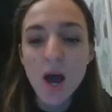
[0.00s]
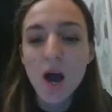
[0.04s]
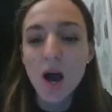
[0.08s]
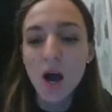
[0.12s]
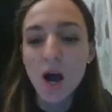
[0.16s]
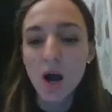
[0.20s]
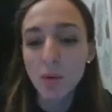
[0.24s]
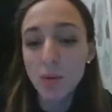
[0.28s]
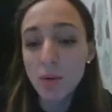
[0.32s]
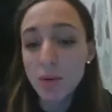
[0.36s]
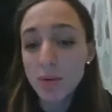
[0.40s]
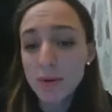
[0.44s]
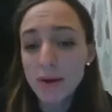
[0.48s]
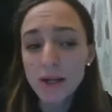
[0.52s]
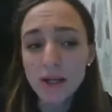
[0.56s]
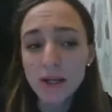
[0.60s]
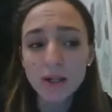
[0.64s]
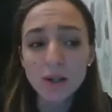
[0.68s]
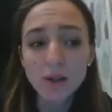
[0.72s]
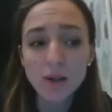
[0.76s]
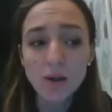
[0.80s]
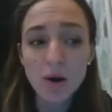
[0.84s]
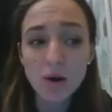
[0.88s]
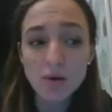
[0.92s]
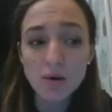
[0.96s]
However, he
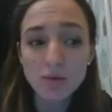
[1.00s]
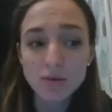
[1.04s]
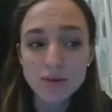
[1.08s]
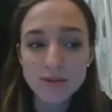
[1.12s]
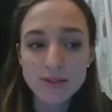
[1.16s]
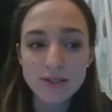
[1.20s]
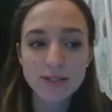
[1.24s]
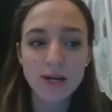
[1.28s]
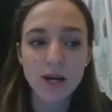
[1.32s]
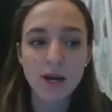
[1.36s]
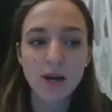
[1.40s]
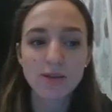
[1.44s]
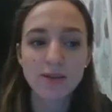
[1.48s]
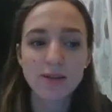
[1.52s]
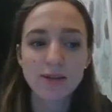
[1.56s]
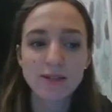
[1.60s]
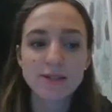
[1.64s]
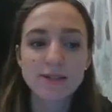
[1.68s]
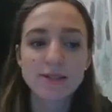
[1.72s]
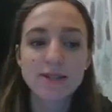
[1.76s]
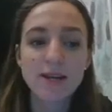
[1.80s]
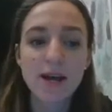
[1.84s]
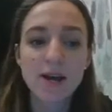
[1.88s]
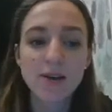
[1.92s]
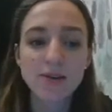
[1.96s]
notes uh,
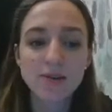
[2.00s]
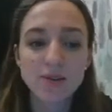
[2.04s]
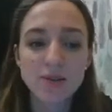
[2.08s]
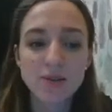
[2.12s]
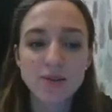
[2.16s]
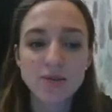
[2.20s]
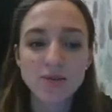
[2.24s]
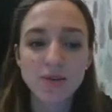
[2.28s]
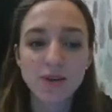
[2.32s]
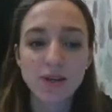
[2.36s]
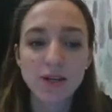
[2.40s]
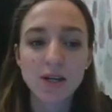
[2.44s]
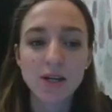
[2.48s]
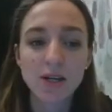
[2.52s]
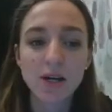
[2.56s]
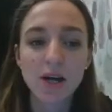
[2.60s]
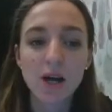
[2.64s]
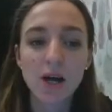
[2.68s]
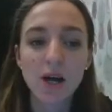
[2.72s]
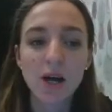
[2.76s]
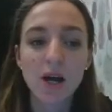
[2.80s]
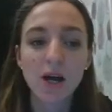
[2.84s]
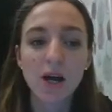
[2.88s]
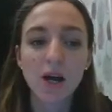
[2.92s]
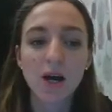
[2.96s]
that dentistry
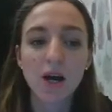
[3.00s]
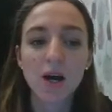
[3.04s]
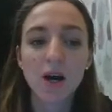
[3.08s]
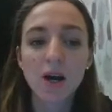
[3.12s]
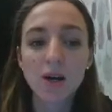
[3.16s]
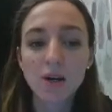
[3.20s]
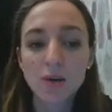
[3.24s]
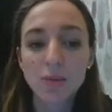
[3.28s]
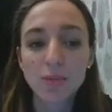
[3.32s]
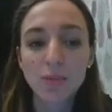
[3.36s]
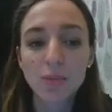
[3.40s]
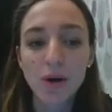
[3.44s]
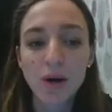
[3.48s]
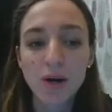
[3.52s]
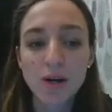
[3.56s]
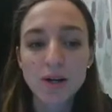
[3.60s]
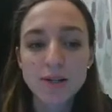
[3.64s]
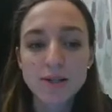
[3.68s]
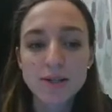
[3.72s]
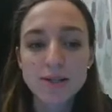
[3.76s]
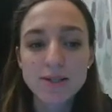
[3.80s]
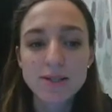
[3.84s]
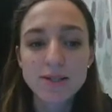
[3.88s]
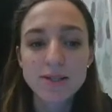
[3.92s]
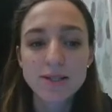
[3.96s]
uh,
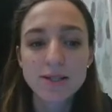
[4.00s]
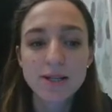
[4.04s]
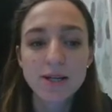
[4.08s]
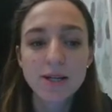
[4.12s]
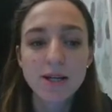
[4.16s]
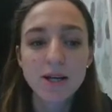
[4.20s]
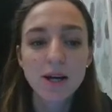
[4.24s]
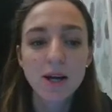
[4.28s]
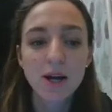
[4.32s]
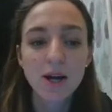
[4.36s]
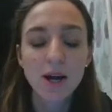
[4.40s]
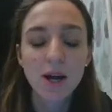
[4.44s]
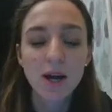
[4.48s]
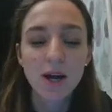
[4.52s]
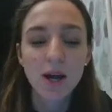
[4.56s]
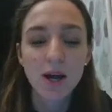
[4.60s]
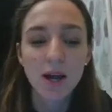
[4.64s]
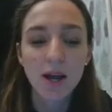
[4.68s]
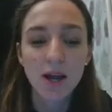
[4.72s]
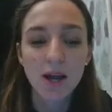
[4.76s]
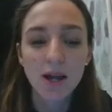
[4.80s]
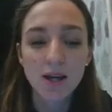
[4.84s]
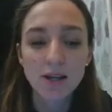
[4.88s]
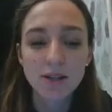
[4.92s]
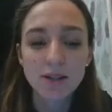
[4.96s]
occupies uh,
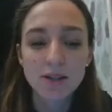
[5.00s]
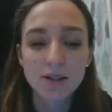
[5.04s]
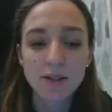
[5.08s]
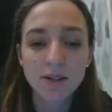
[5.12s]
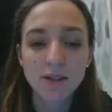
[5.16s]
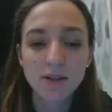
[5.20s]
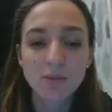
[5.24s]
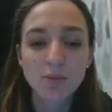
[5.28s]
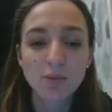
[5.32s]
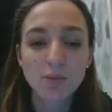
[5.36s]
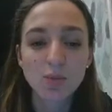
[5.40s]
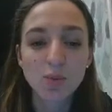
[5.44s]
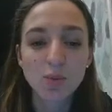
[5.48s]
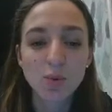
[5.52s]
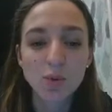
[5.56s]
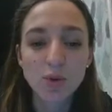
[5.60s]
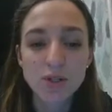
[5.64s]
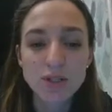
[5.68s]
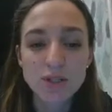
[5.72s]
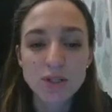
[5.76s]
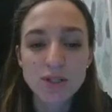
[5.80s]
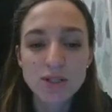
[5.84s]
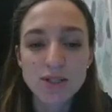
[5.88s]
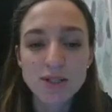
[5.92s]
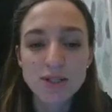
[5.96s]
an
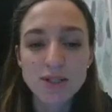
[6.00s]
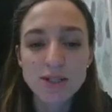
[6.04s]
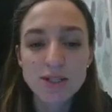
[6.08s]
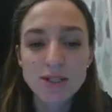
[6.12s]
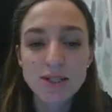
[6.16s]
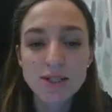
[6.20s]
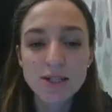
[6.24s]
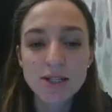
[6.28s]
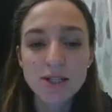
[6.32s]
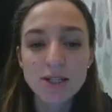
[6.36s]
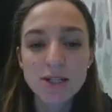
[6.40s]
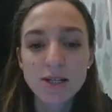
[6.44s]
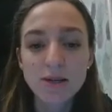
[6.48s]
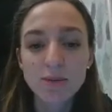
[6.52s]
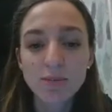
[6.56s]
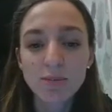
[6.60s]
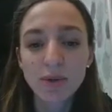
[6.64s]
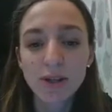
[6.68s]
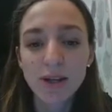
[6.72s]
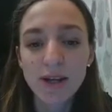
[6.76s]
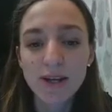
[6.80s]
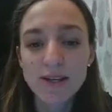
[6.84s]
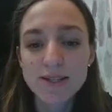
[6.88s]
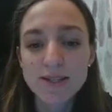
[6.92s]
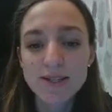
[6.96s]
important
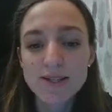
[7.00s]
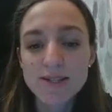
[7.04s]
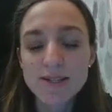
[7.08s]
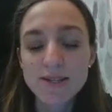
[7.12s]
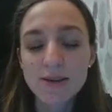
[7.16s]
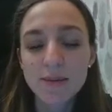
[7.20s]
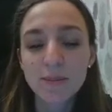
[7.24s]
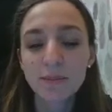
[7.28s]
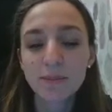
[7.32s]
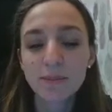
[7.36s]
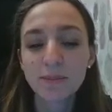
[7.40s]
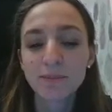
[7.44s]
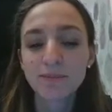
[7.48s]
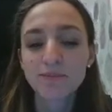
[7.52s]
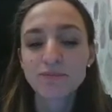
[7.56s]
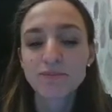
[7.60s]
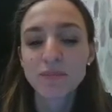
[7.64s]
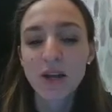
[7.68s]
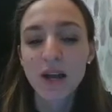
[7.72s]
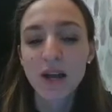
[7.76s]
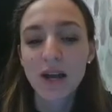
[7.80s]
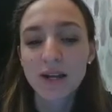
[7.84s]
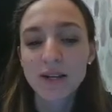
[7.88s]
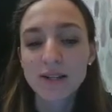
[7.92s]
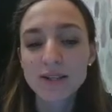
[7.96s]
place
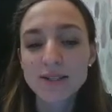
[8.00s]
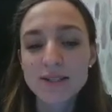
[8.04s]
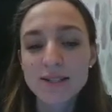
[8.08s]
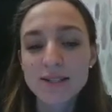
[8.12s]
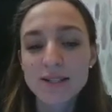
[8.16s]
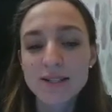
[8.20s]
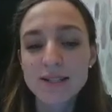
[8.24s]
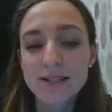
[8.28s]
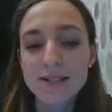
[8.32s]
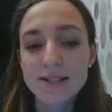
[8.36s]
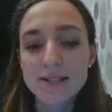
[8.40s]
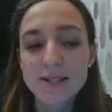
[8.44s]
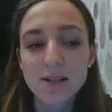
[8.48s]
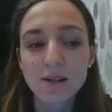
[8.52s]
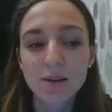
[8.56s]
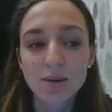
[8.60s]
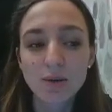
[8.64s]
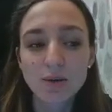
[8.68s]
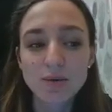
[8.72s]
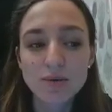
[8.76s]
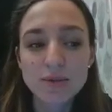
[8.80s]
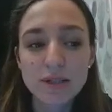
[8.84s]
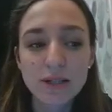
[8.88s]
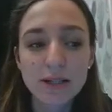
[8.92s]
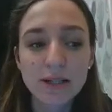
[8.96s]
and is
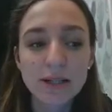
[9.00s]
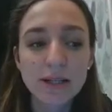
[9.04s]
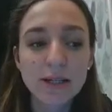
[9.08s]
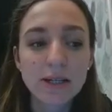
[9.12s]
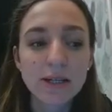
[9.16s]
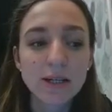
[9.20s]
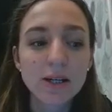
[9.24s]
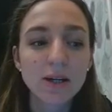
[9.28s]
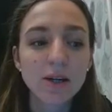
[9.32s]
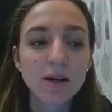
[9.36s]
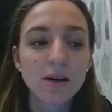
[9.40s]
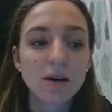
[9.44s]
closely